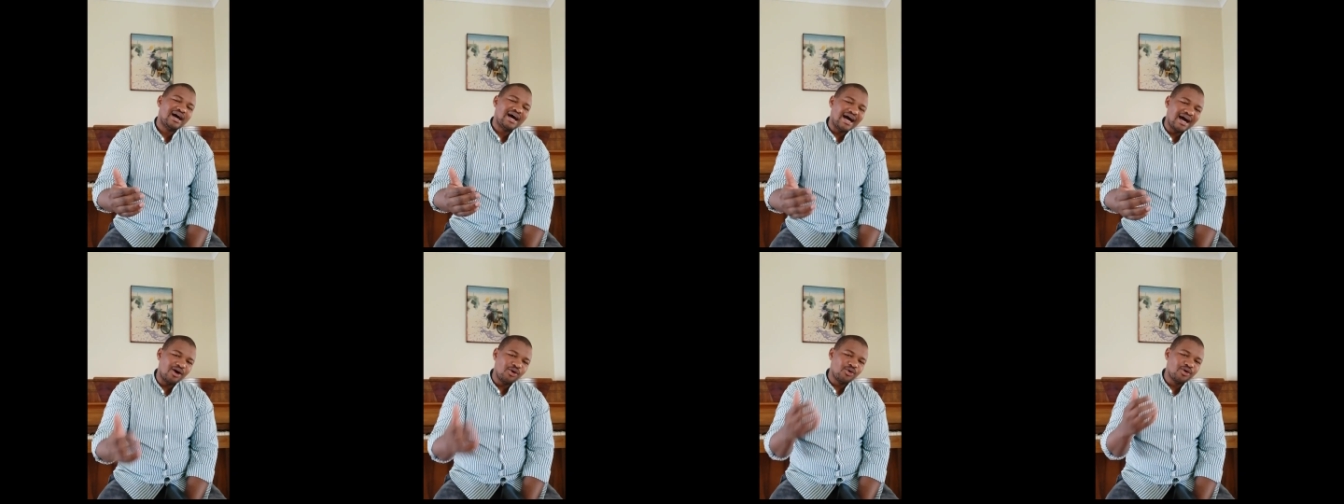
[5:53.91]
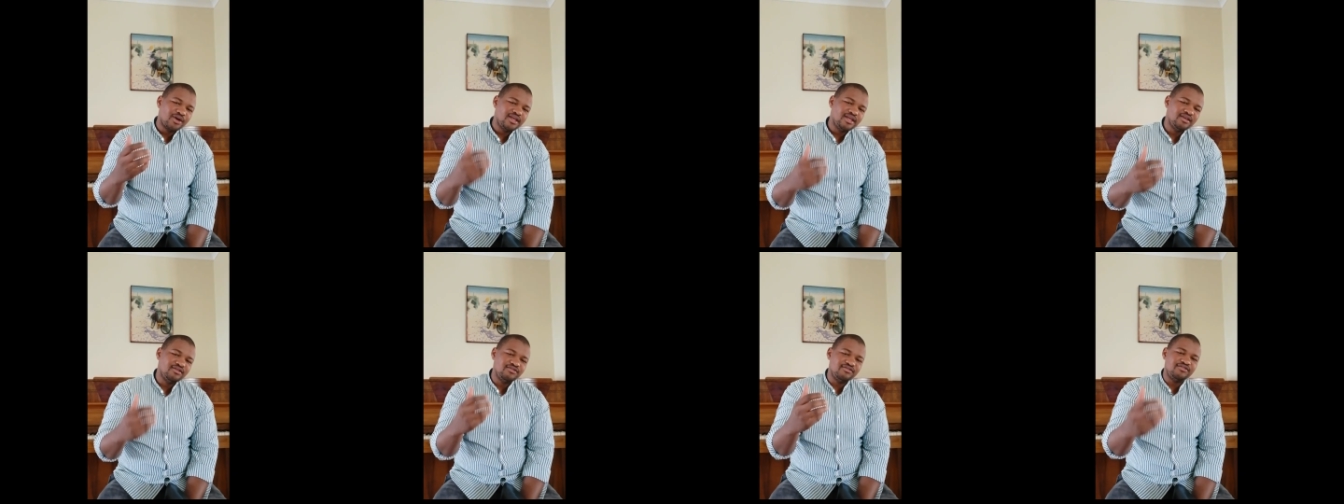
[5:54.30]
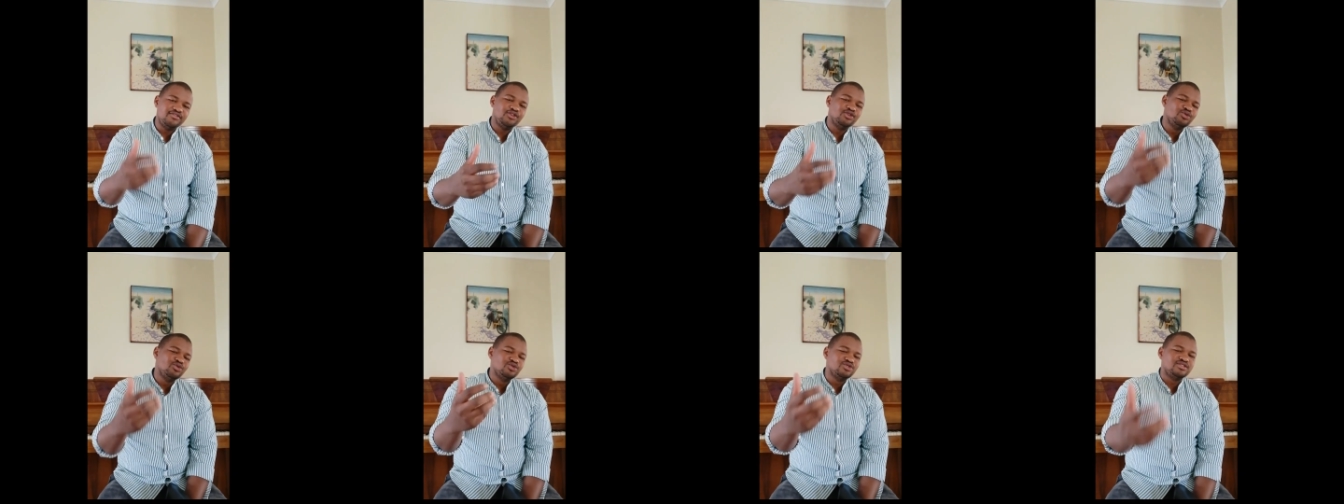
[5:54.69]
how he
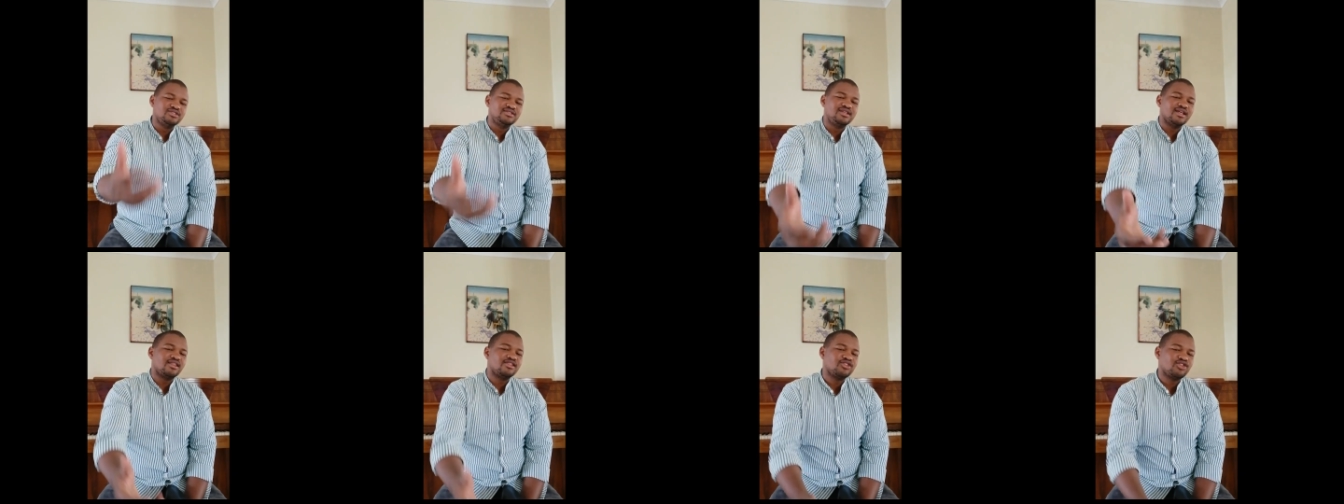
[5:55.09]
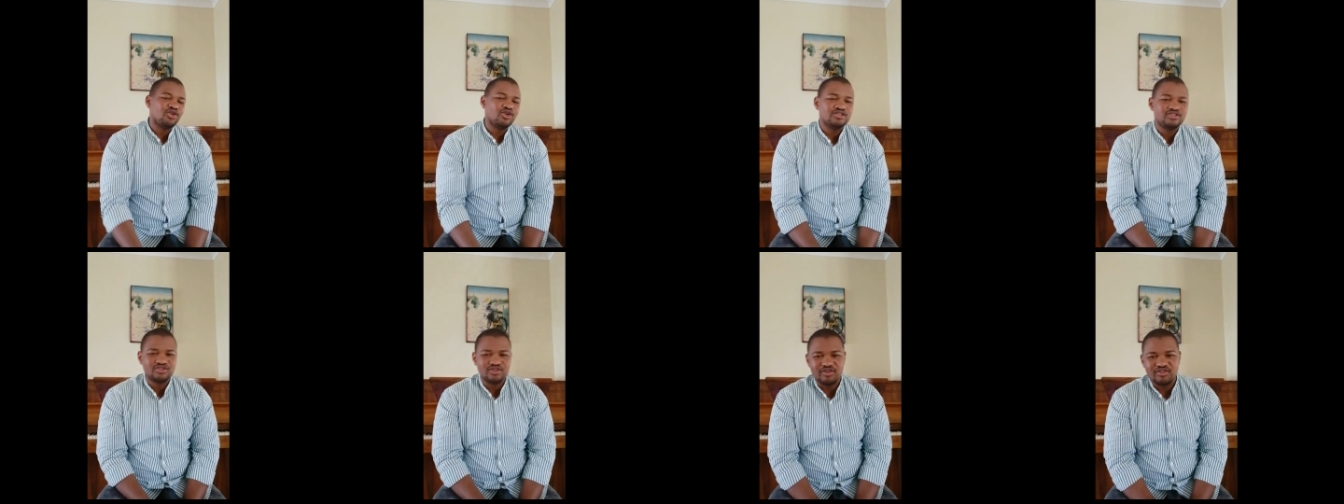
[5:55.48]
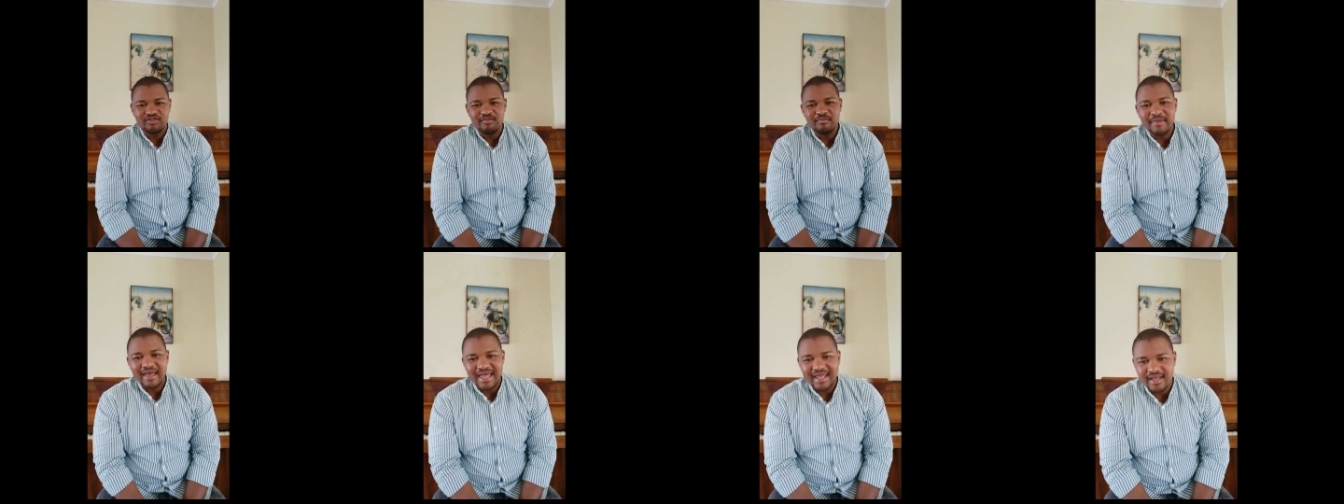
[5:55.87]
views the thoughts
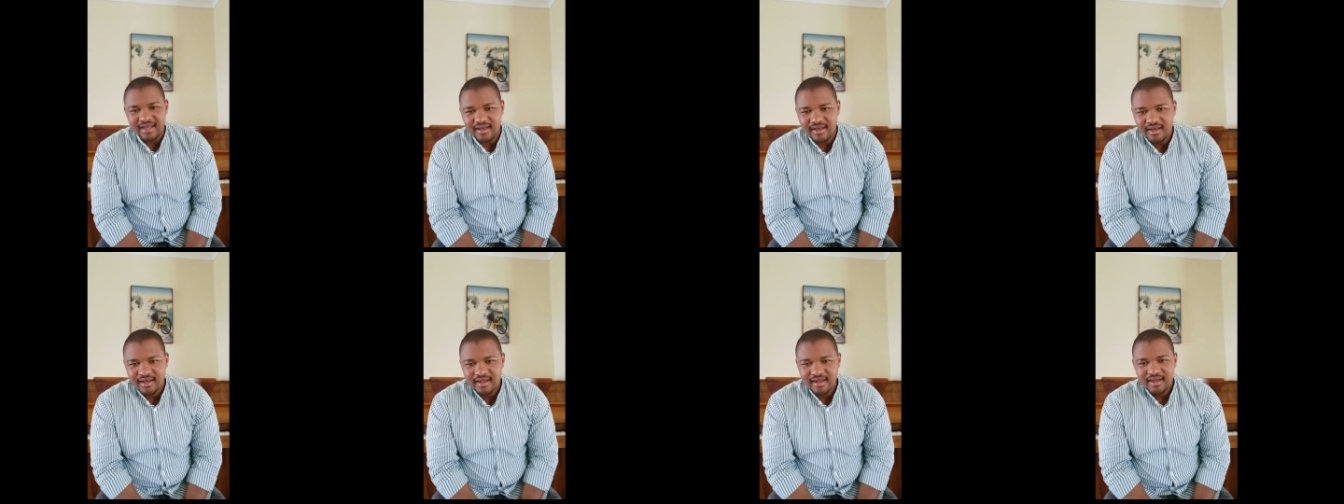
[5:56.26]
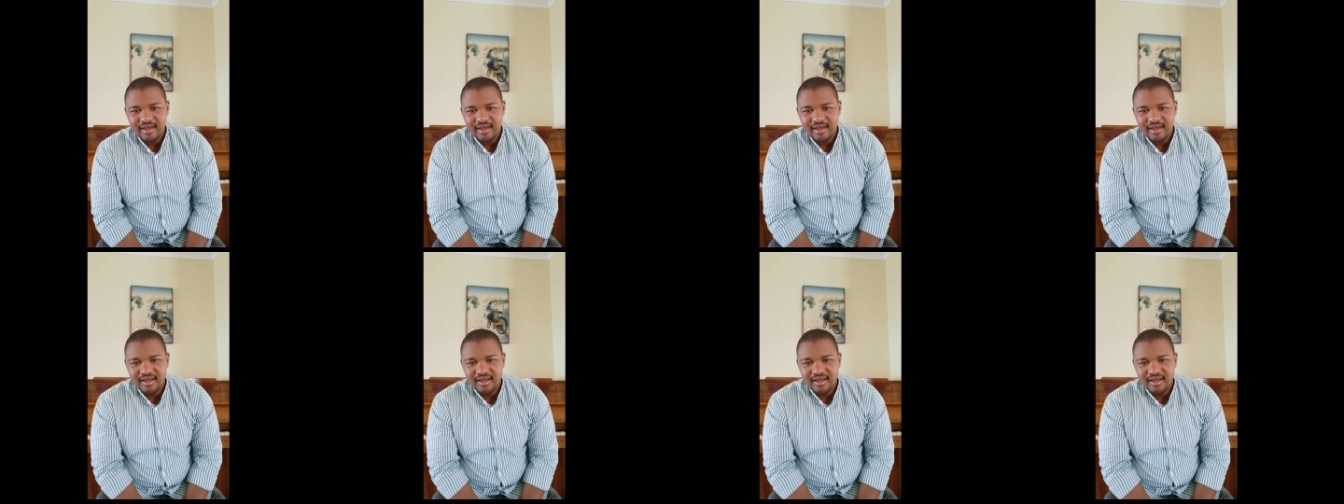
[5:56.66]
of men,